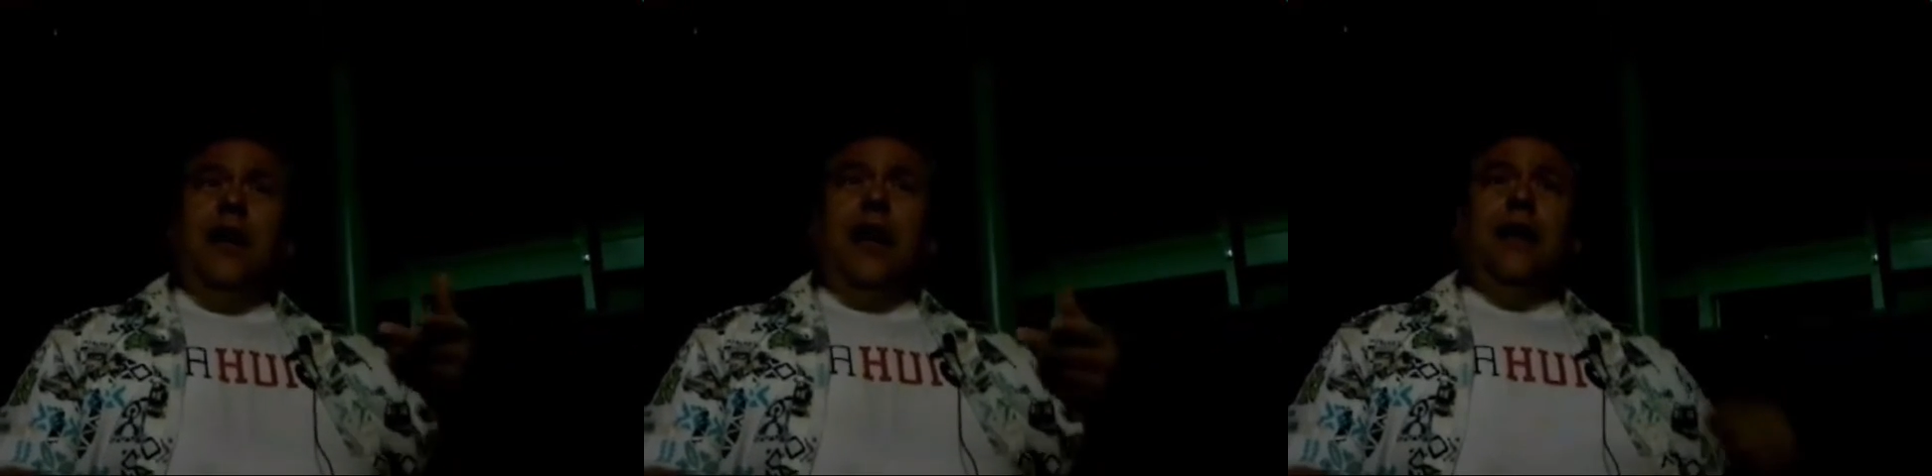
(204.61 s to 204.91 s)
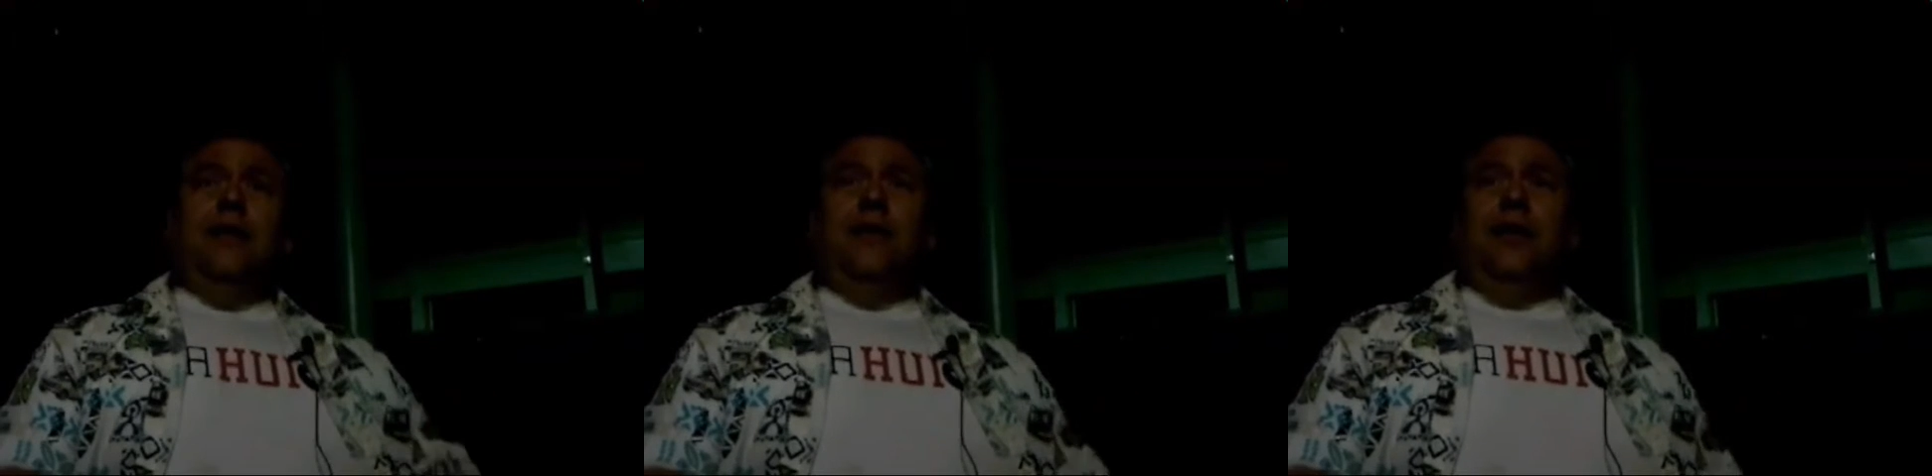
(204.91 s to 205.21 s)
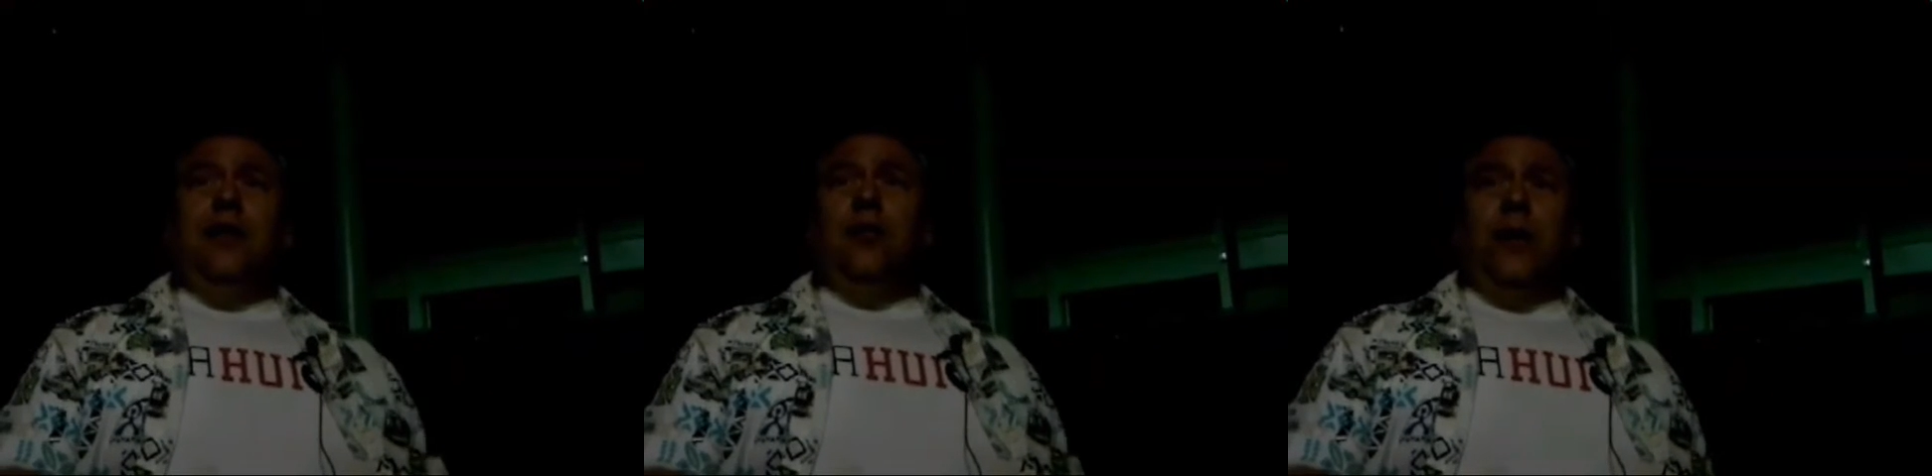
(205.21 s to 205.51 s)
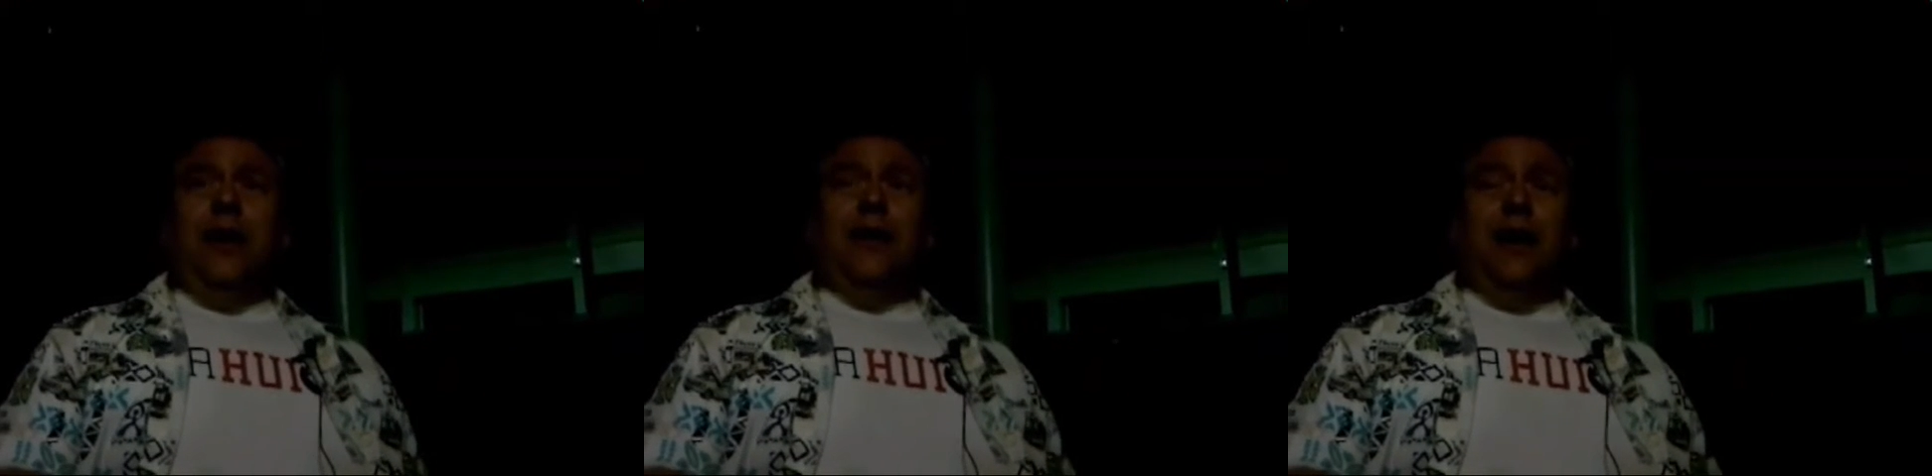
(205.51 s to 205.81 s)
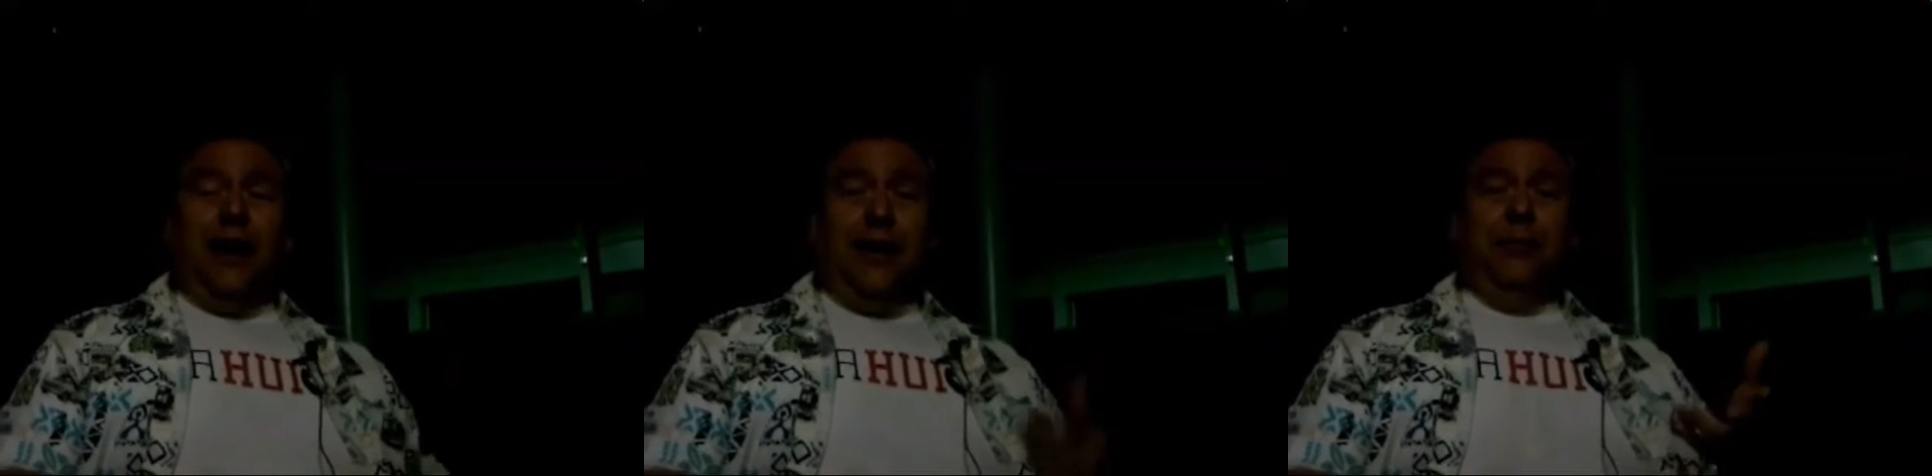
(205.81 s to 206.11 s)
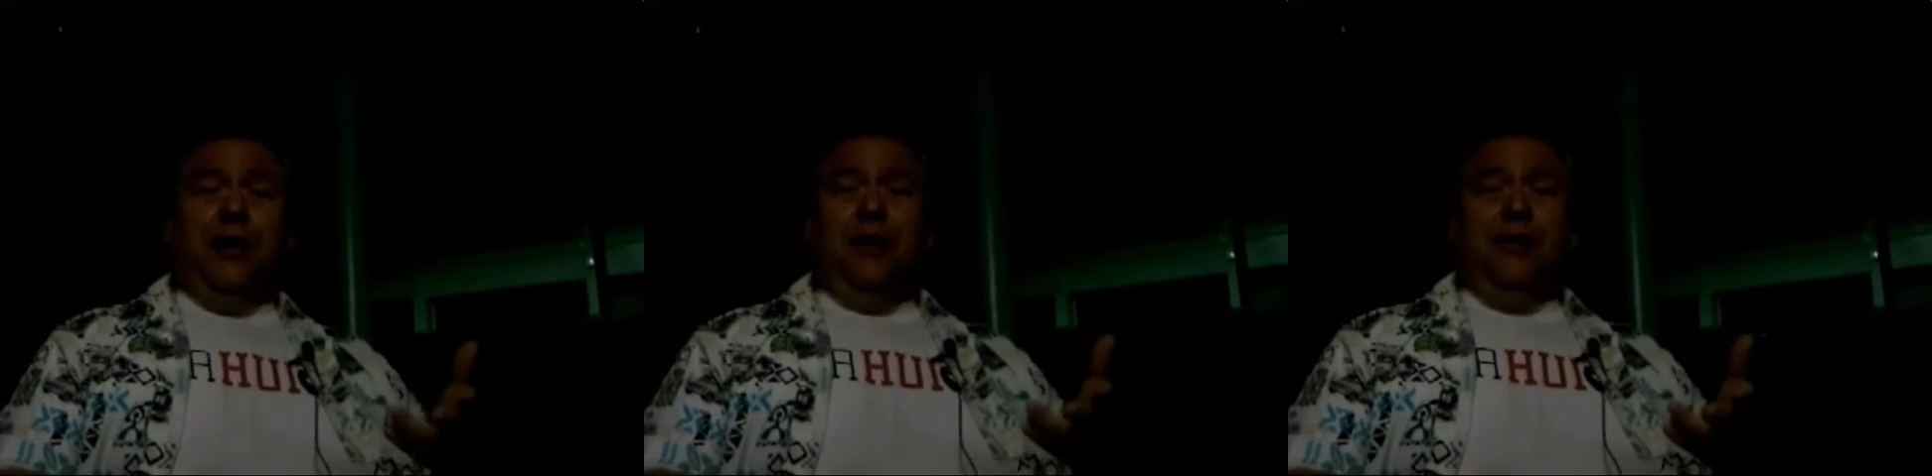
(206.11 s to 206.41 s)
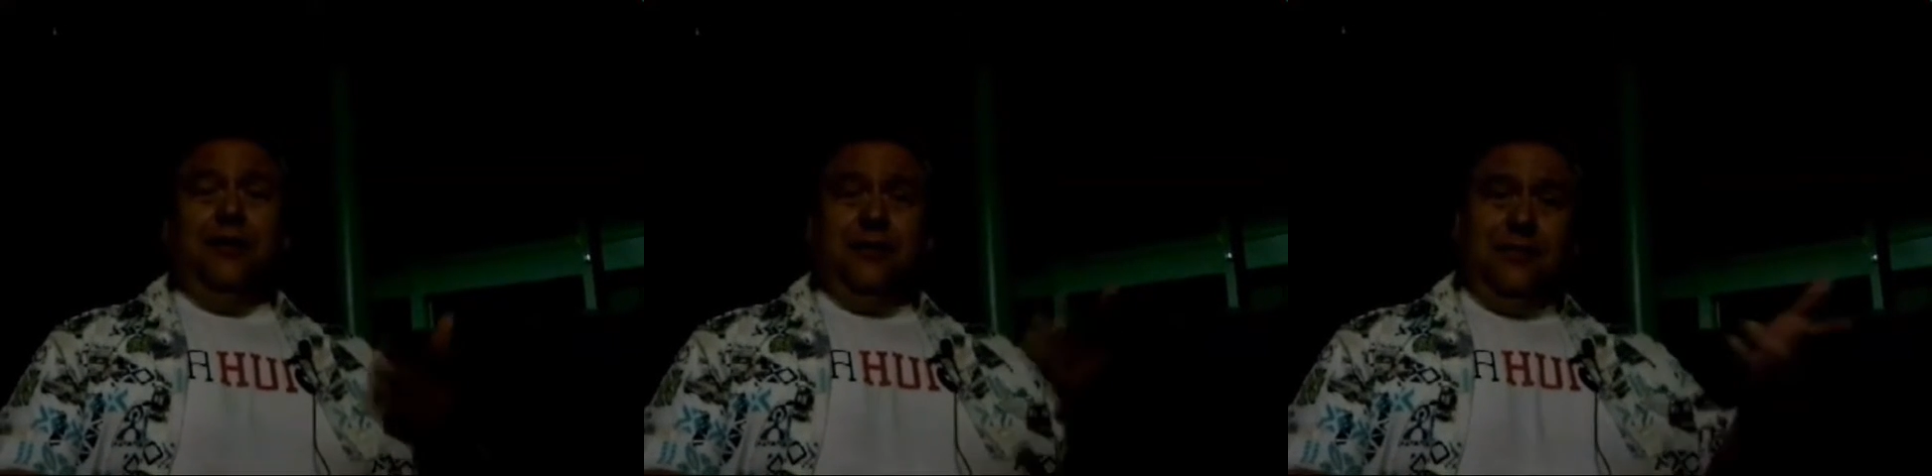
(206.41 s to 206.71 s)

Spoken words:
and, in a way, copy,